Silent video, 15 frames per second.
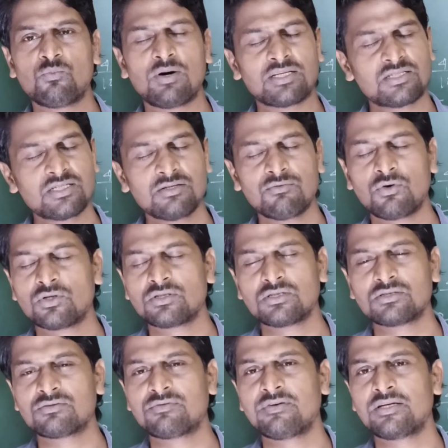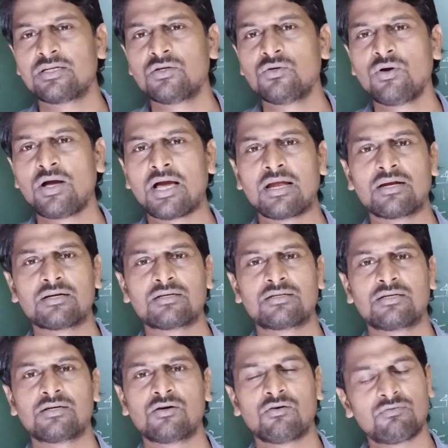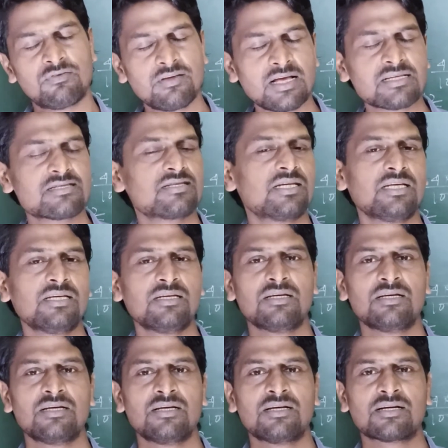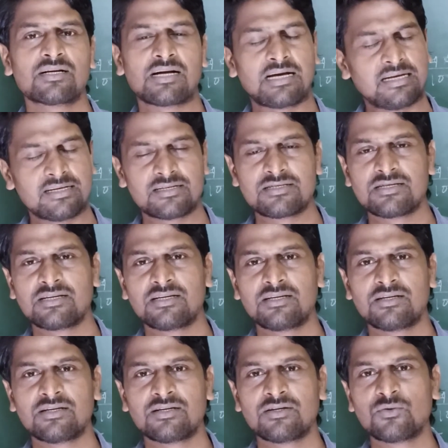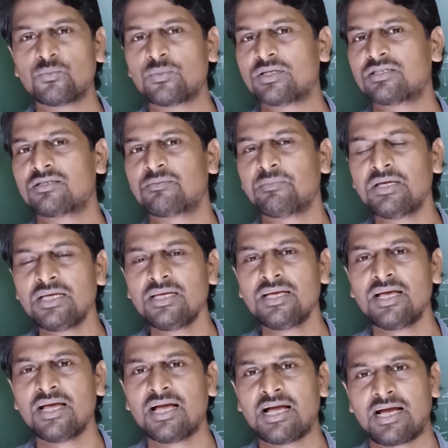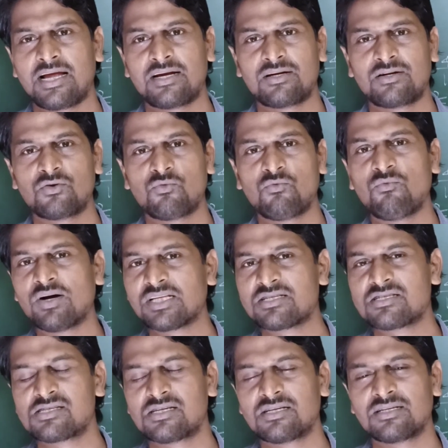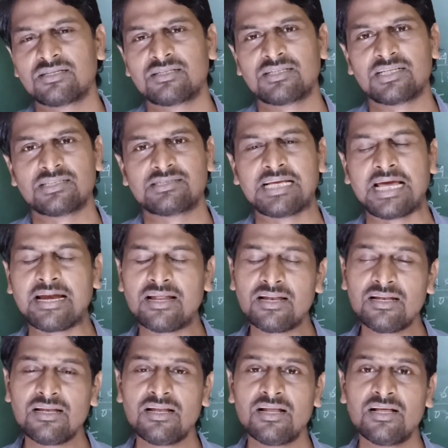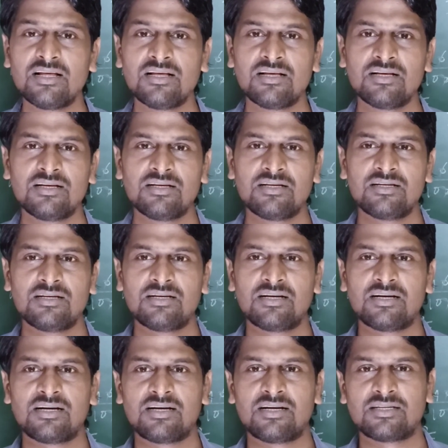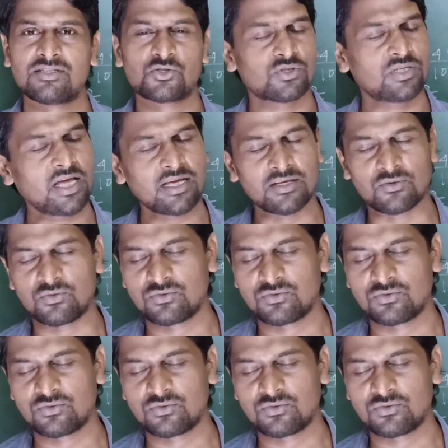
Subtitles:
watching for this video and obviously connecting with me and watch the channel. So thank you.